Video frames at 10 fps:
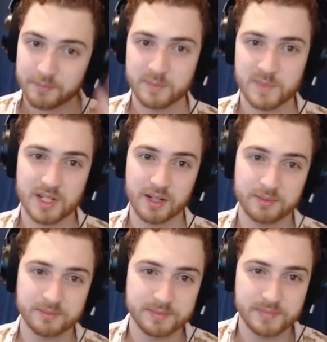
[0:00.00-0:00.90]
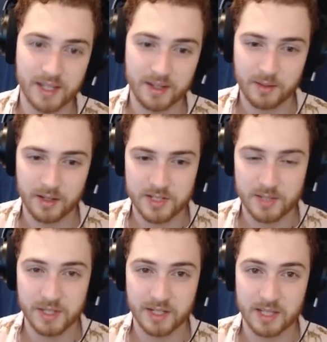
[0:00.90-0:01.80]
So yeah,
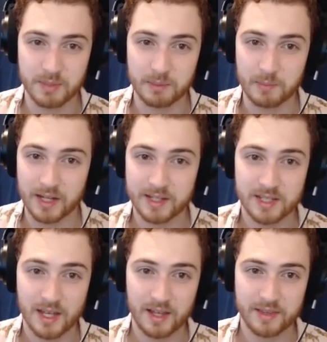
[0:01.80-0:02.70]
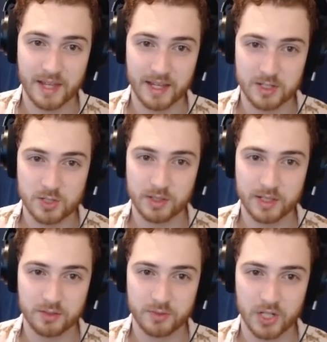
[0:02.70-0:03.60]
something to keep in mind, that it's really
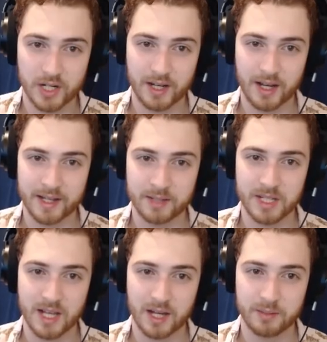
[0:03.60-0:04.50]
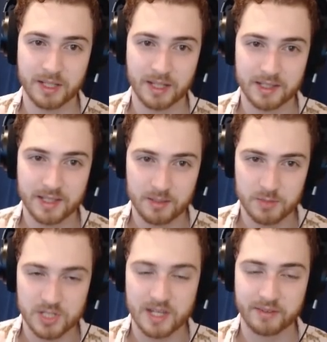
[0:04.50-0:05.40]
good for your item economy late game,
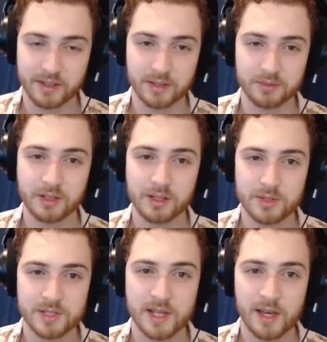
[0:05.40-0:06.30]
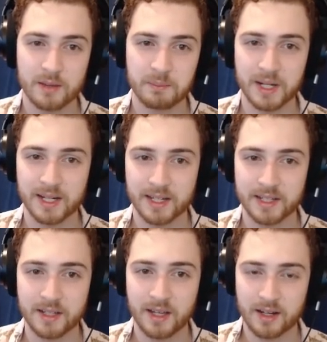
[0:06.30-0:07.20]
just having a lot of cloaks.
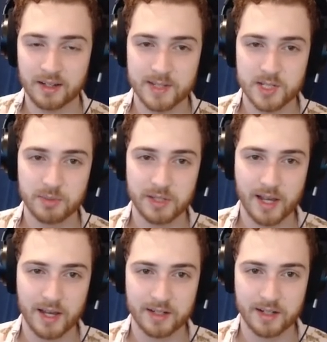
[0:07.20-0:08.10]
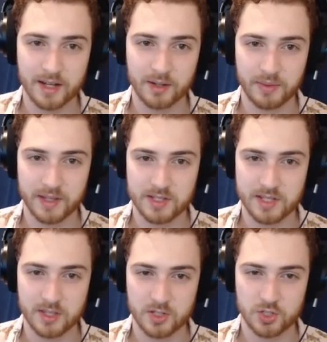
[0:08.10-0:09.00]
But unless you're building Ionic, I don't think it's
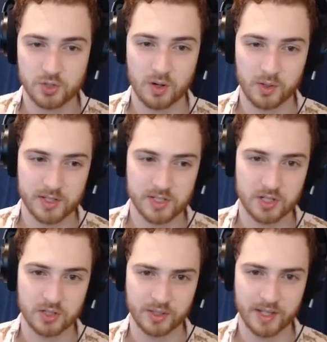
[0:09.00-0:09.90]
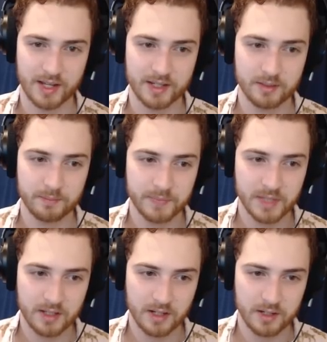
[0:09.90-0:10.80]
like the strongest early item.
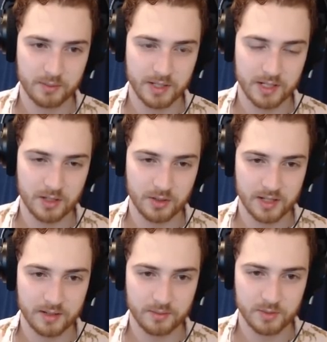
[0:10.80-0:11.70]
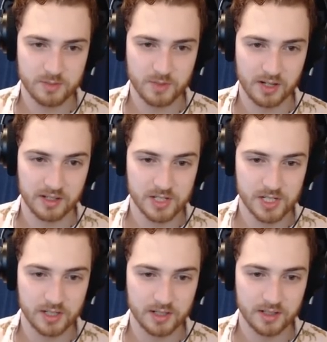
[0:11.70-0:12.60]
All right, we get a Yone. What's Mirage
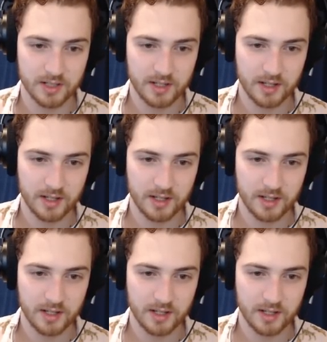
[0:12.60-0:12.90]
here?